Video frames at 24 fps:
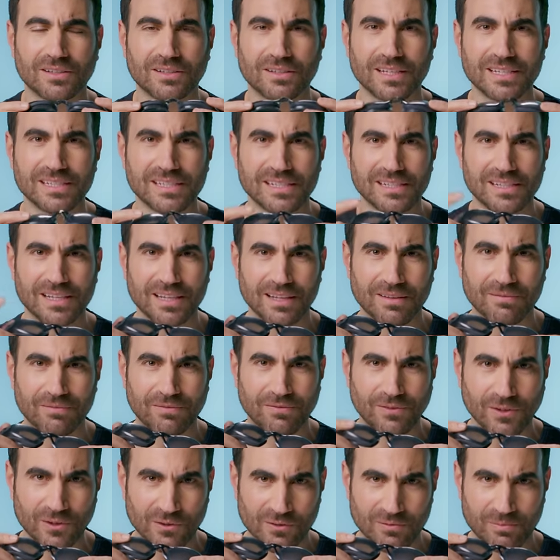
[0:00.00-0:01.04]
this is the
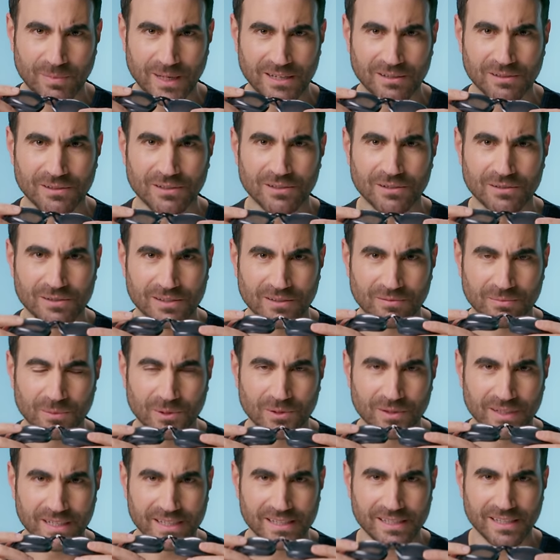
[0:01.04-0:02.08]
fourth pair of goggles I
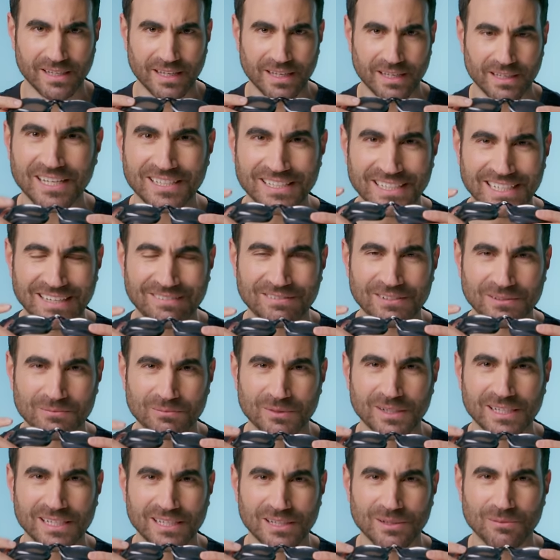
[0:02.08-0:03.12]
bought this year. I did have some
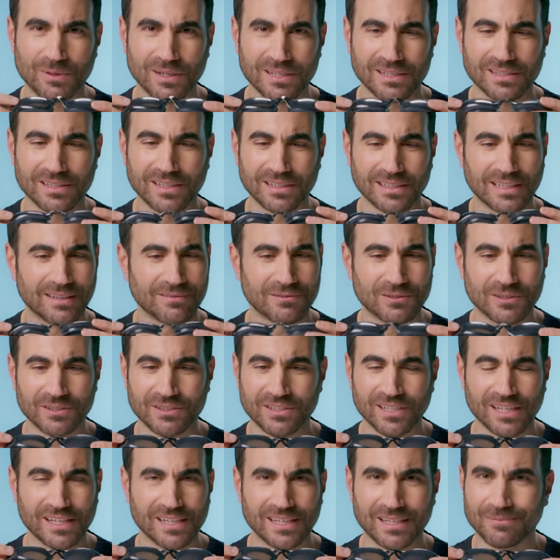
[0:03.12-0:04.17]
really good ones, I'd love to
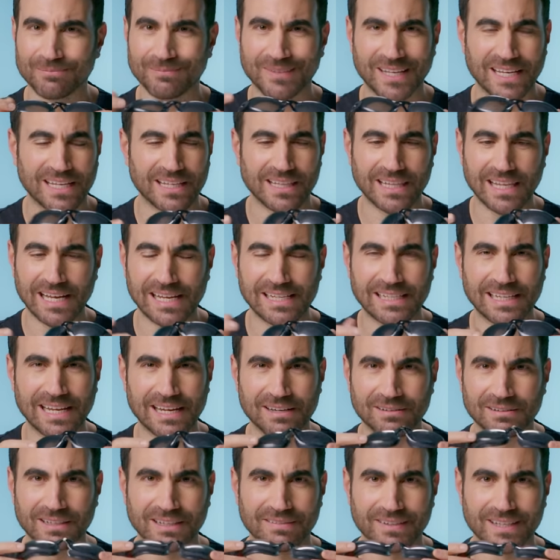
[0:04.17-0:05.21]
show you them. They
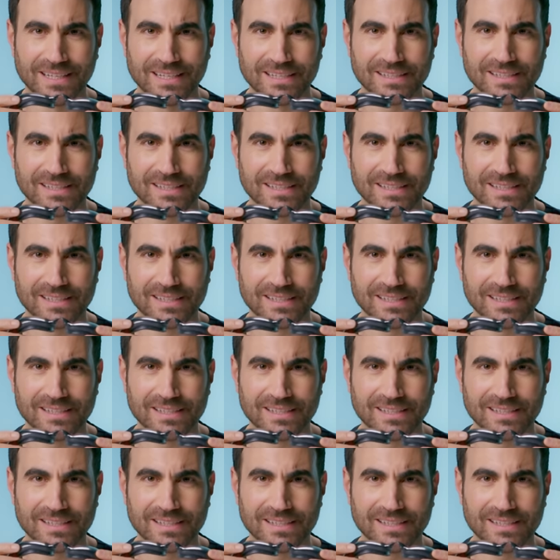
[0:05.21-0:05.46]
now live in the